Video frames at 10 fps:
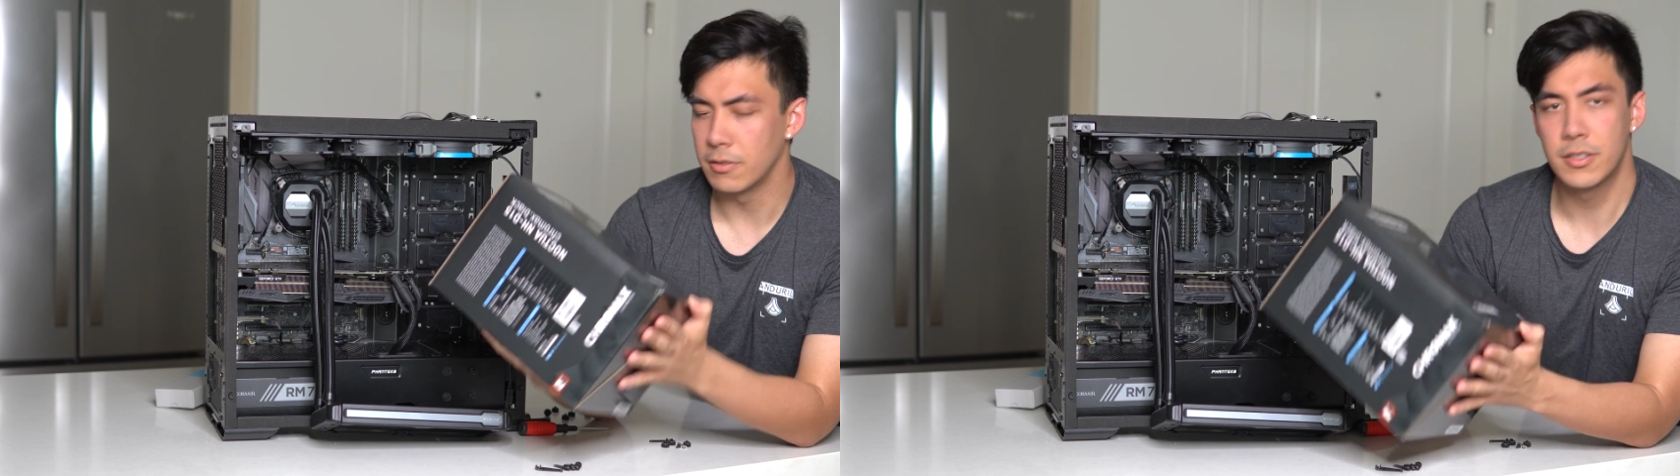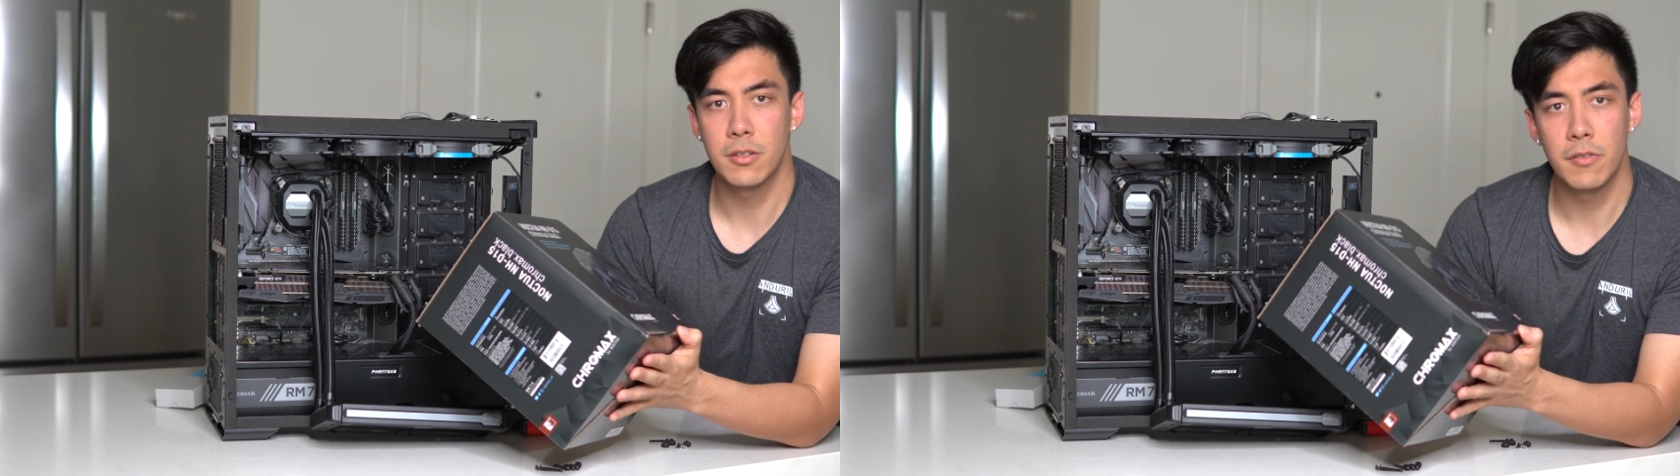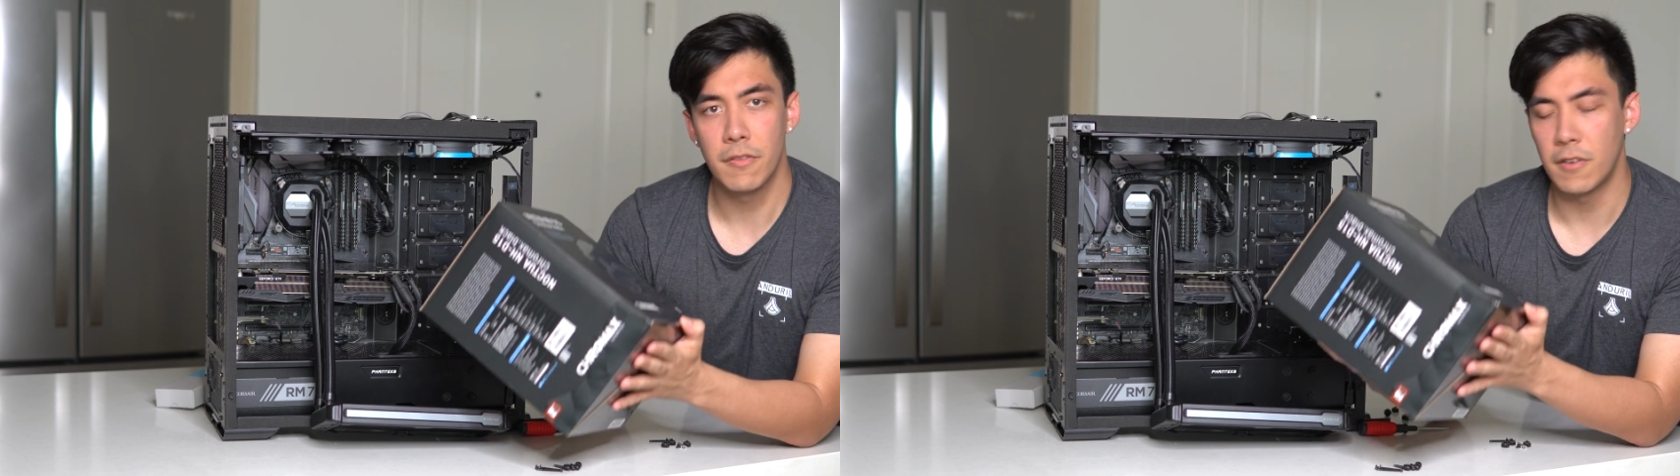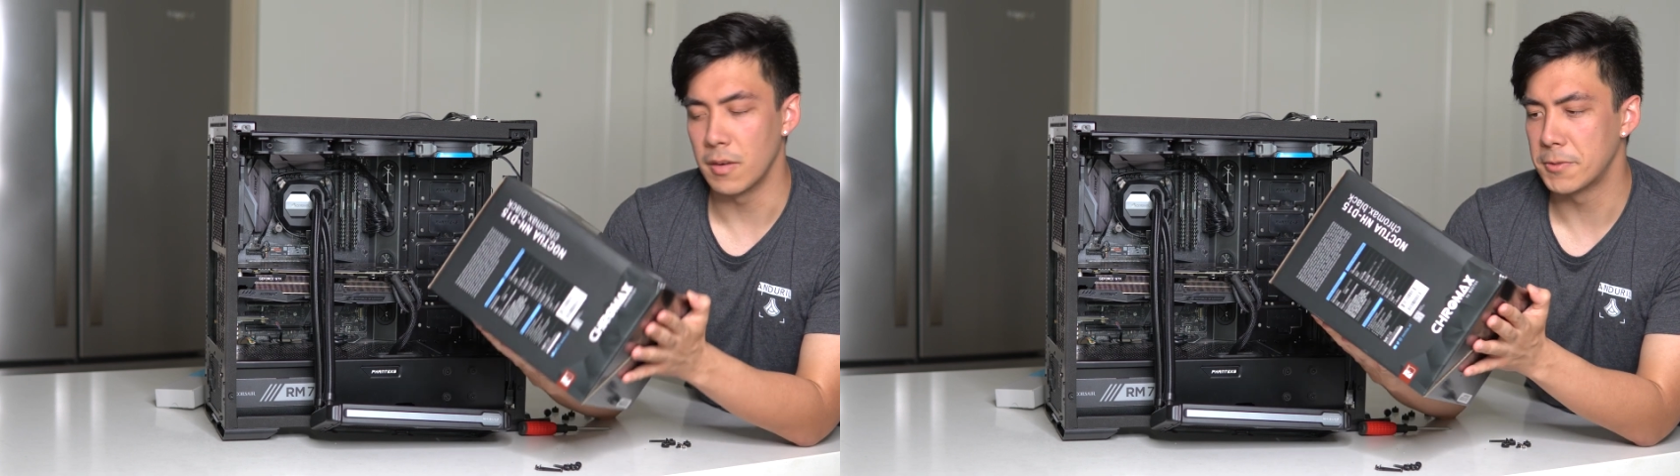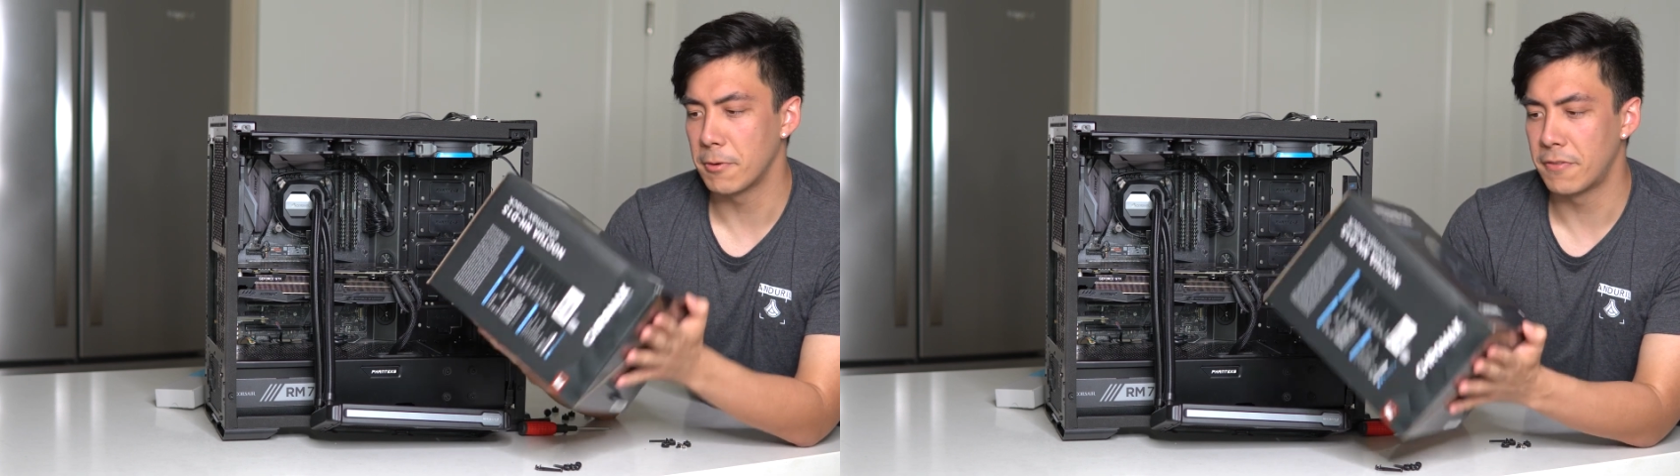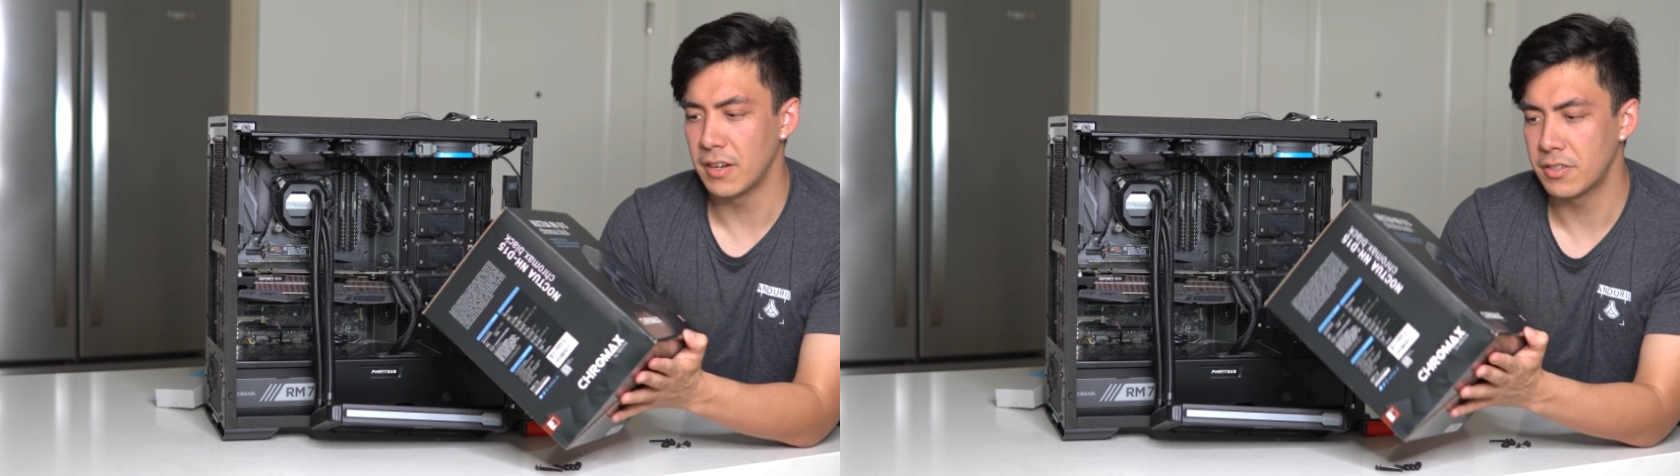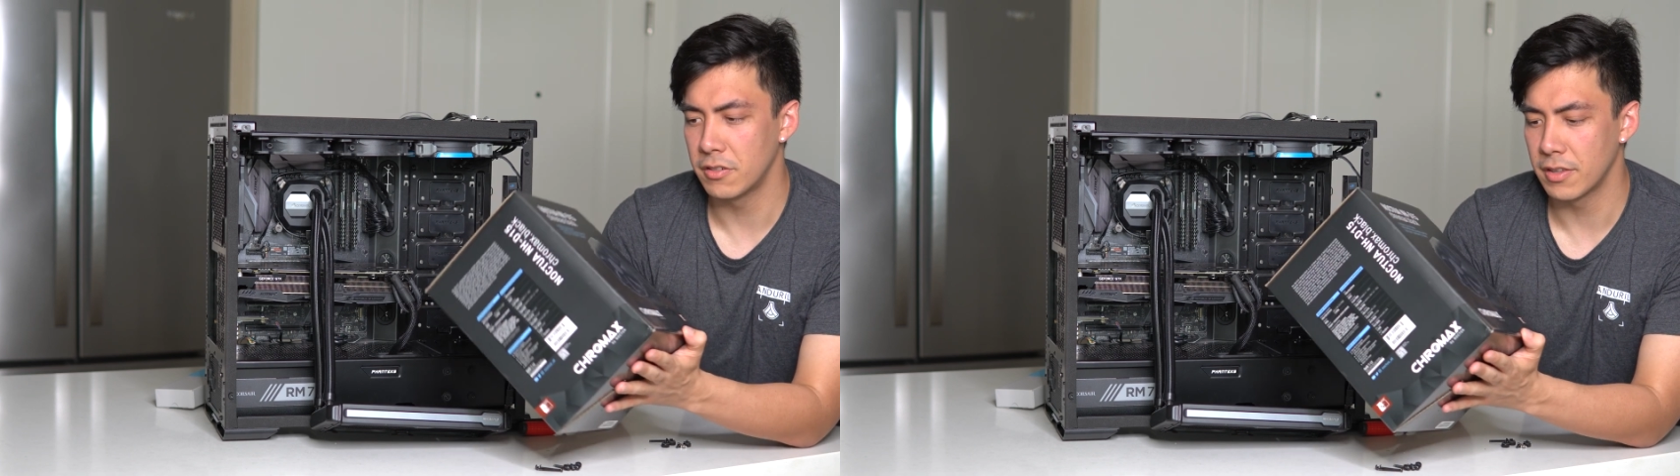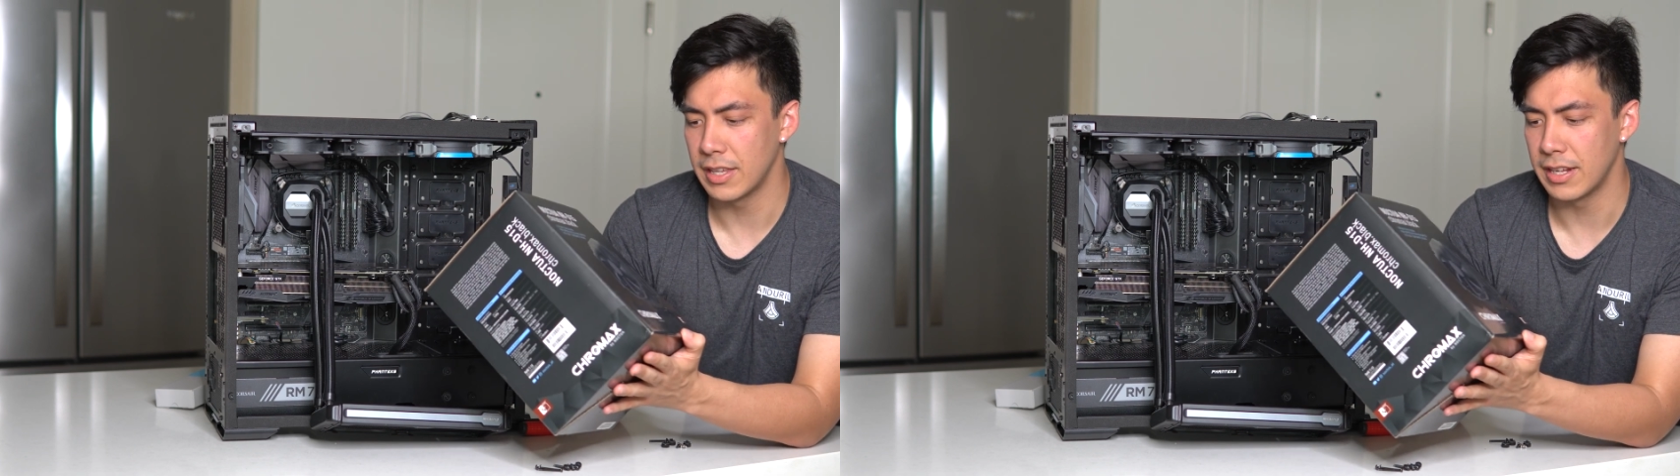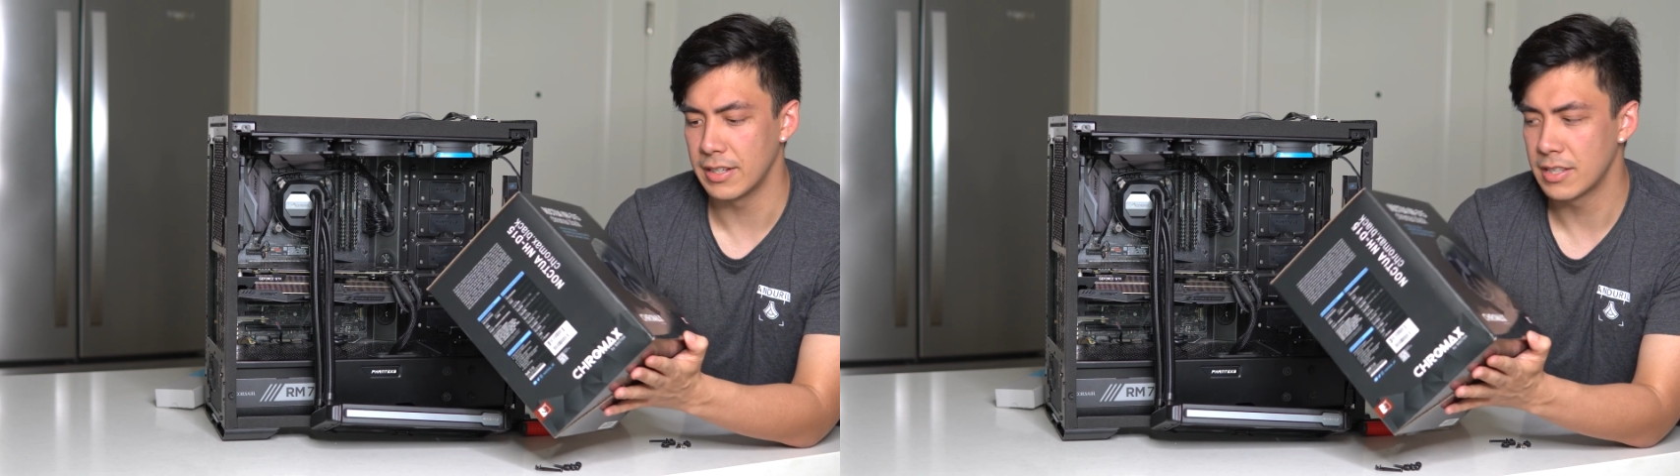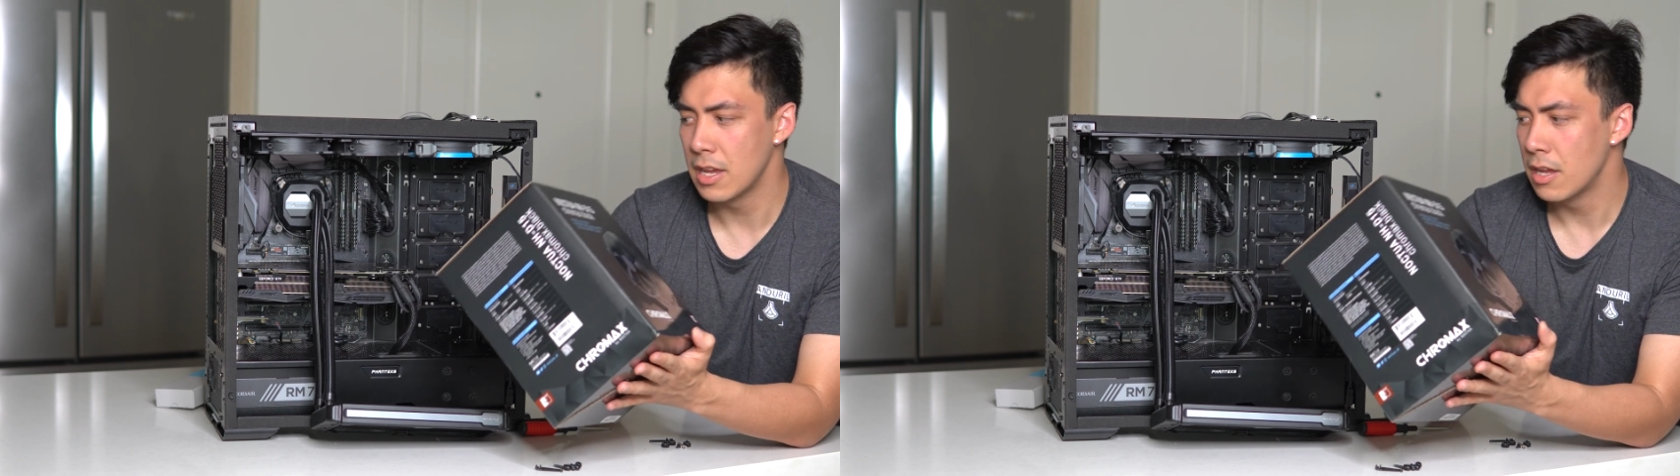server farms, professional
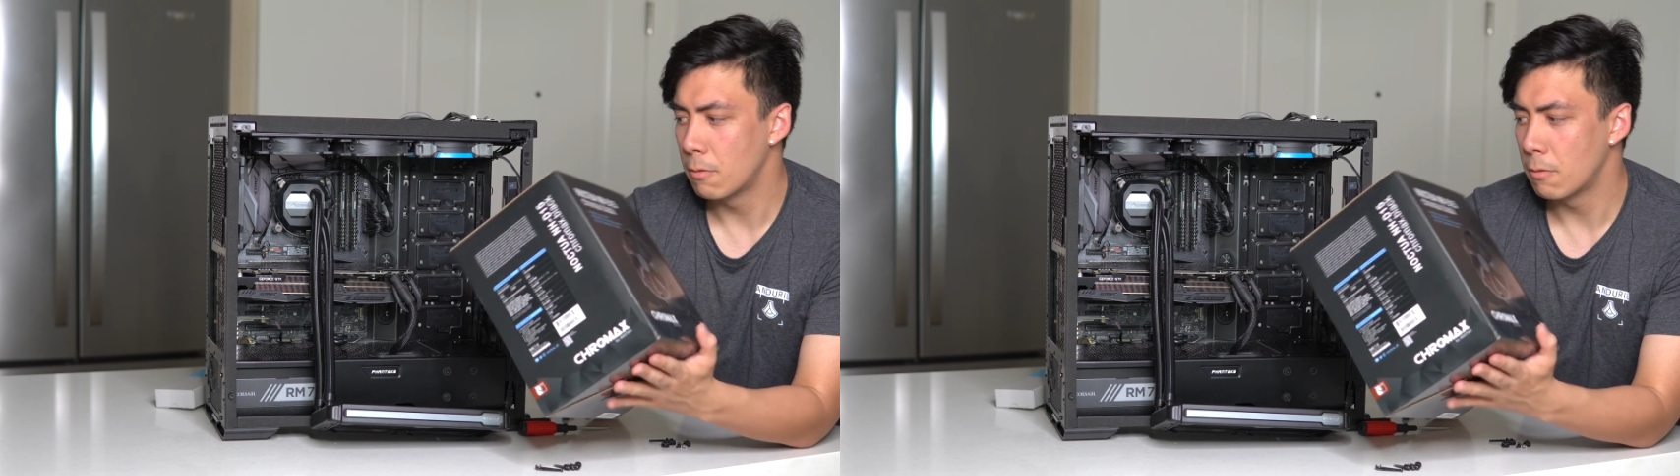things,